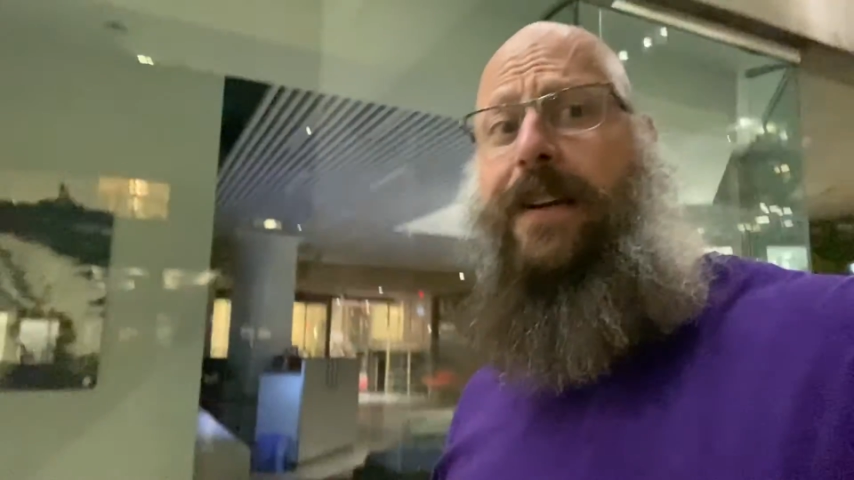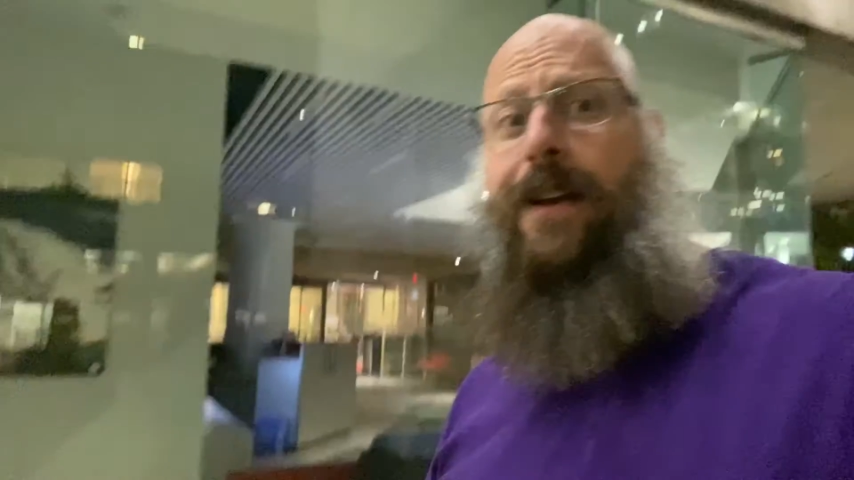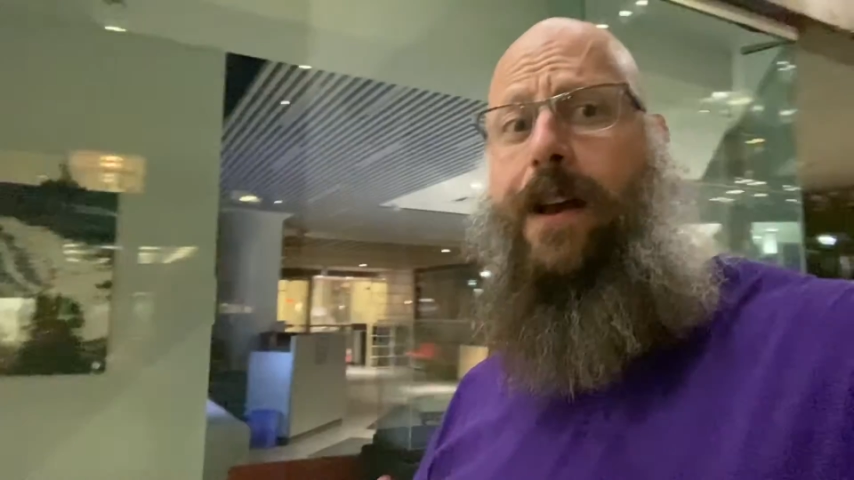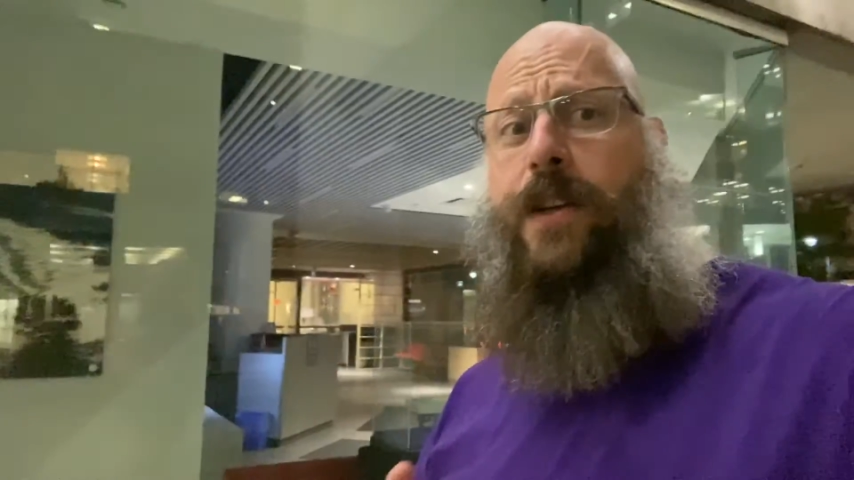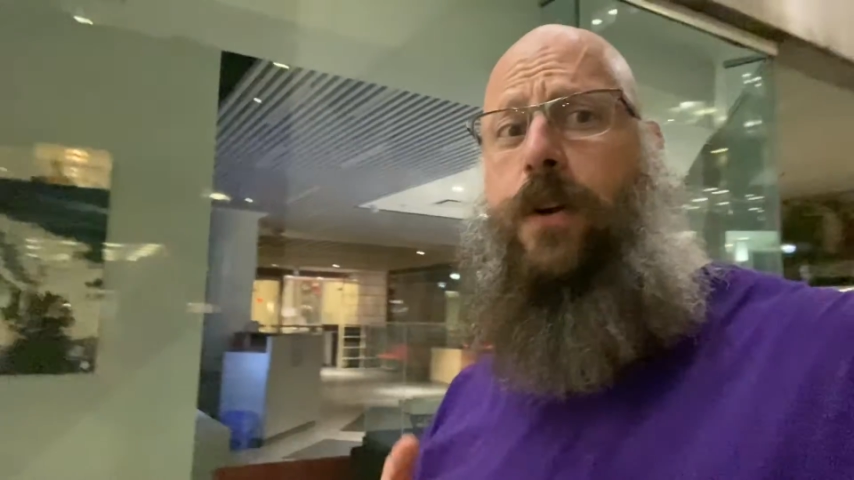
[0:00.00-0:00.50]

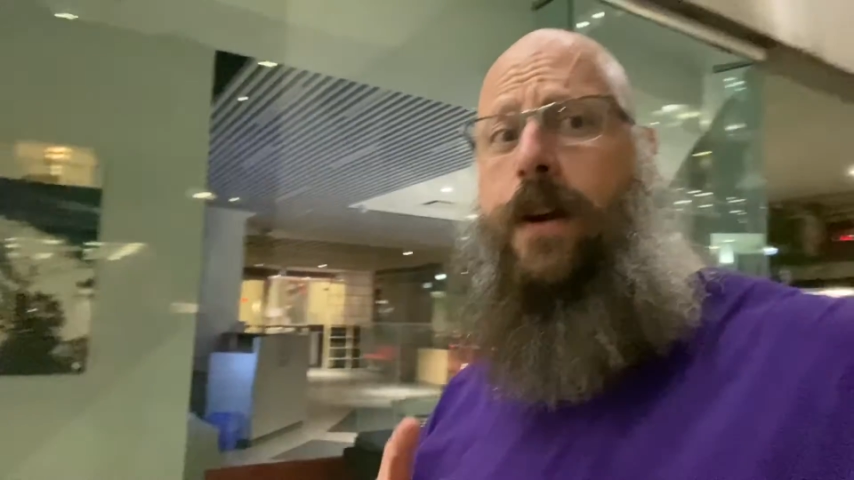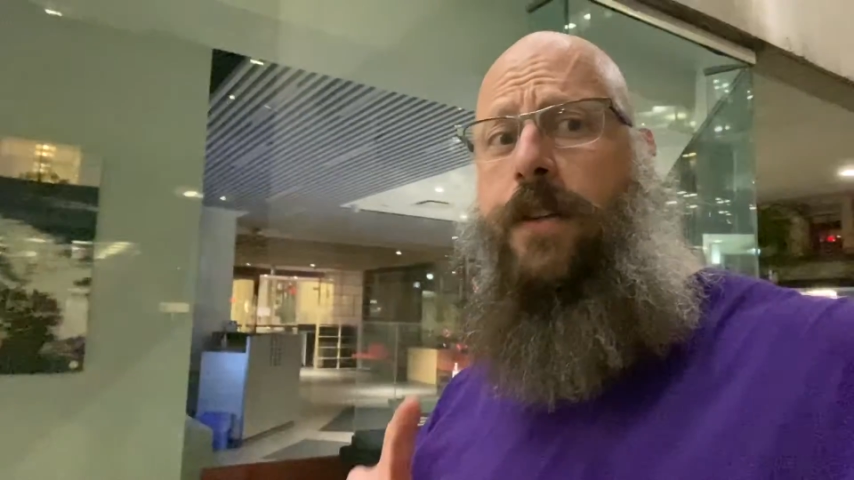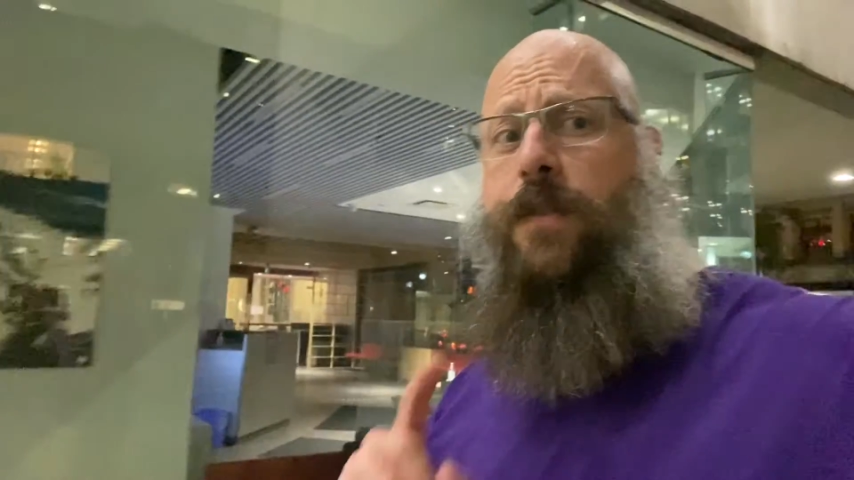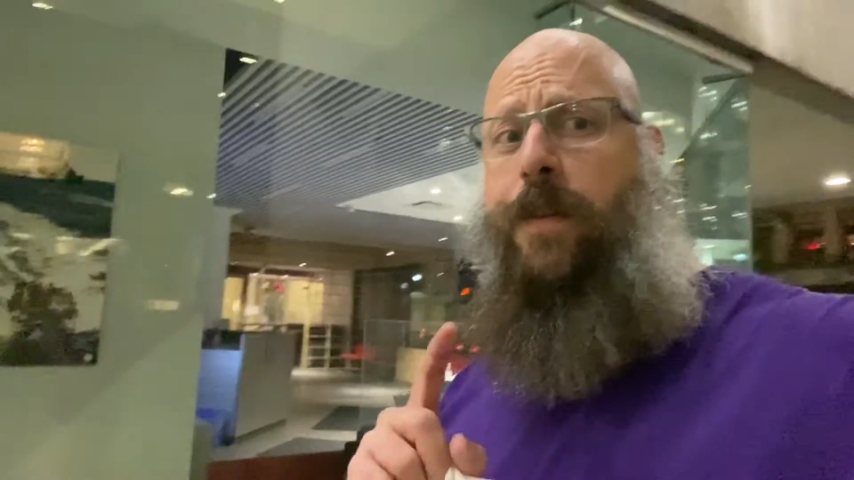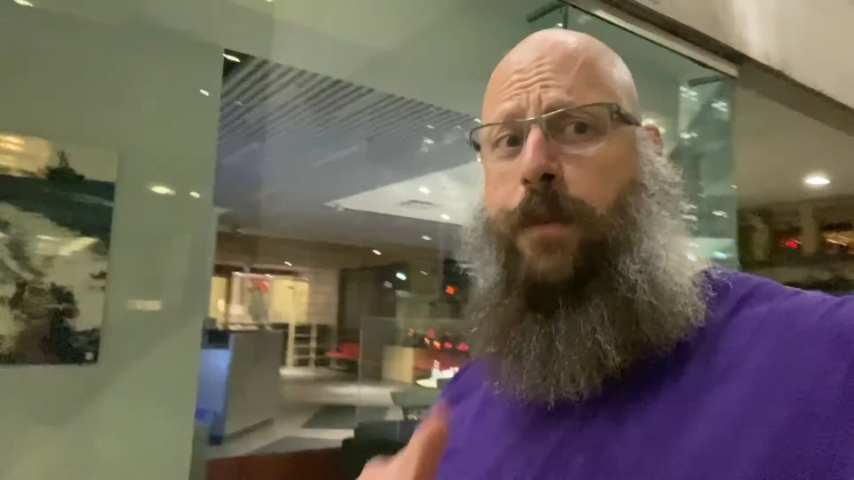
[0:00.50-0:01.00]
I
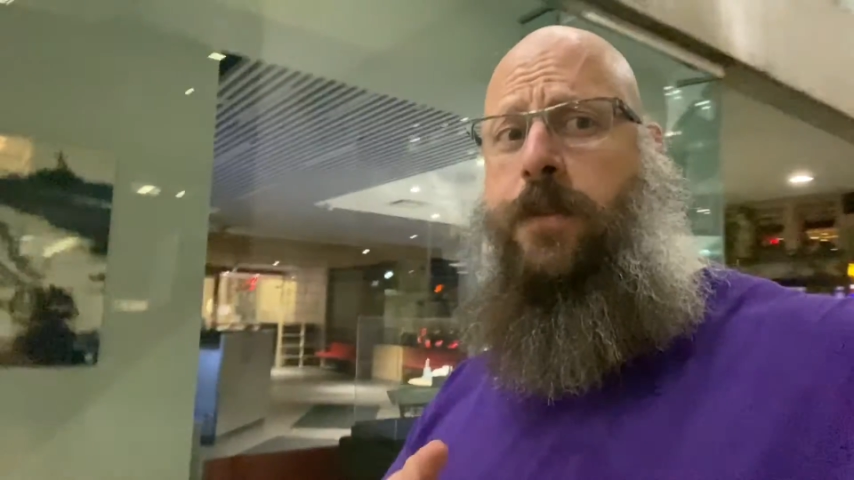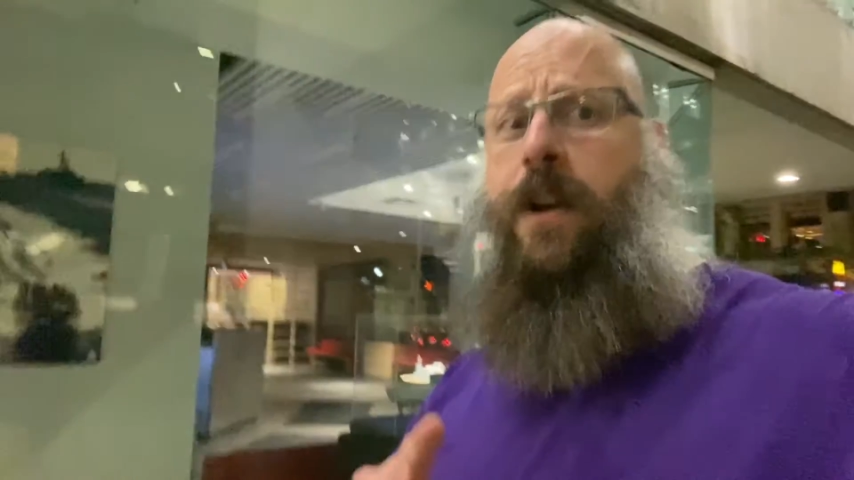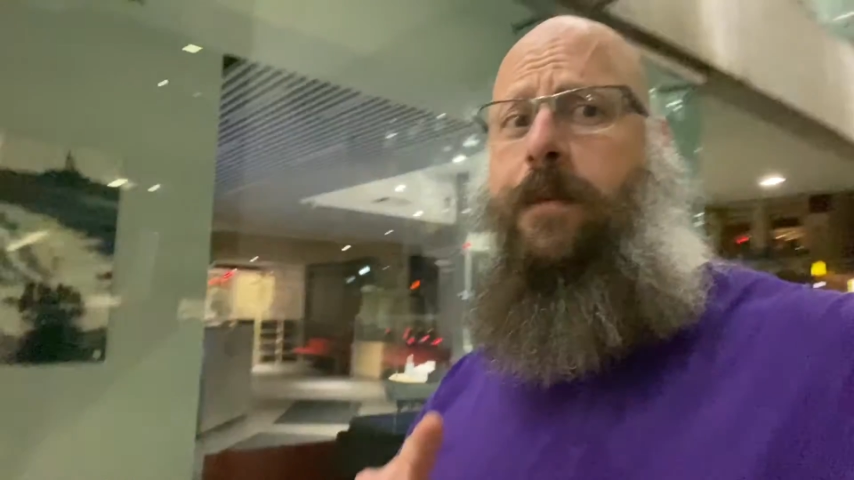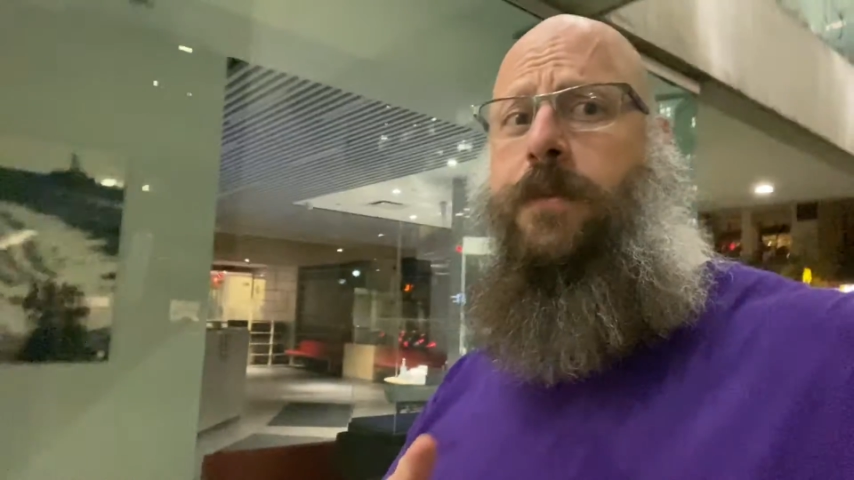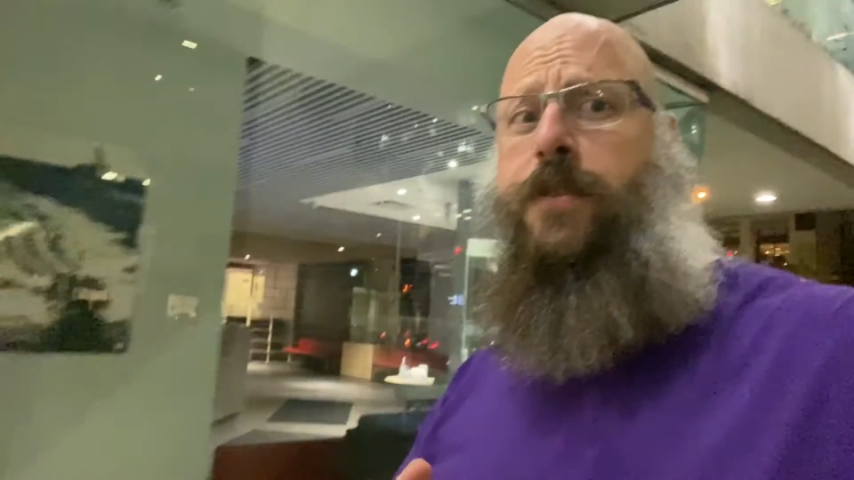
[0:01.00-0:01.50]
tried several
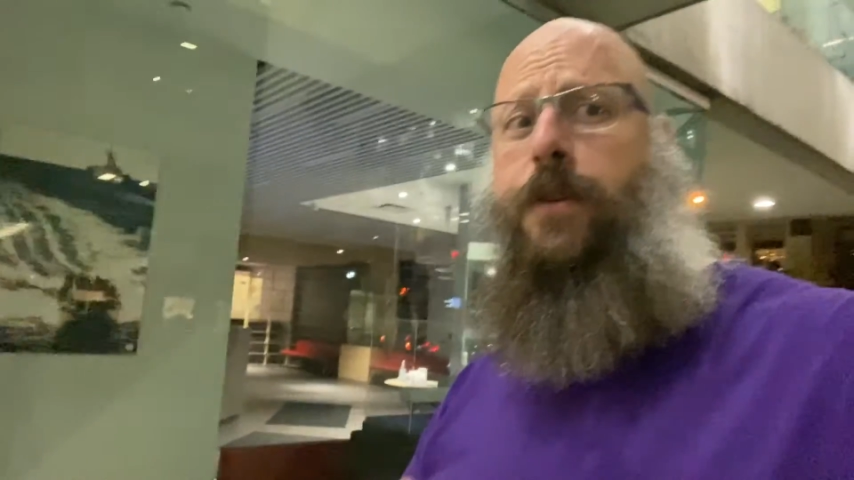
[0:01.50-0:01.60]
times